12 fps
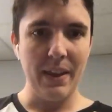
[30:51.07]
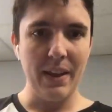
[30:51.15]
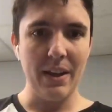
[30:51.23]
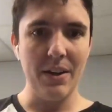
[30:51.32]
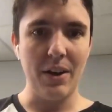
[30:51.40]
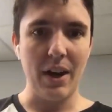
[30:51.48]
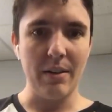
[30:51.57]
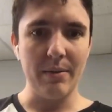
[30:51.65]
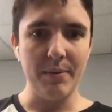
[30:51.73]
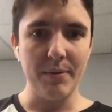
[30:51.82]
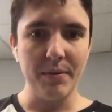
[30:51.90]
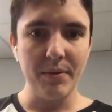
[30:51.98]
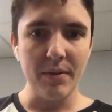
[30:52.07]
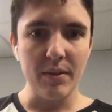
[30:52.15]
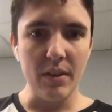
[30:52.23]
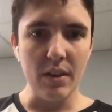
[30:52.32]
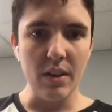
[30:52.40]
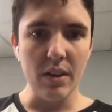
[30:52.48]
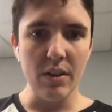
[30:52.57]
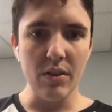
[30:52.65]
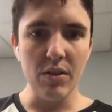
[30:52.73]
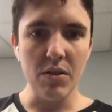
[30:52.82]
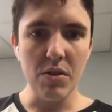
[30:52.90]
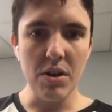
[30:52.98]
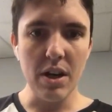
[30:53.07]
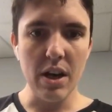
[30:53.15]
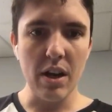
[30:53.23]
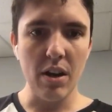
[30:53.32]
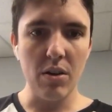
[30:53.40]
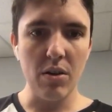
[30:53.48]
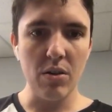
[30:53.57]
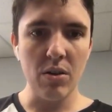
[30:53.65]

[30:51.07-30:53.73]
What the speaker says: Okay, so now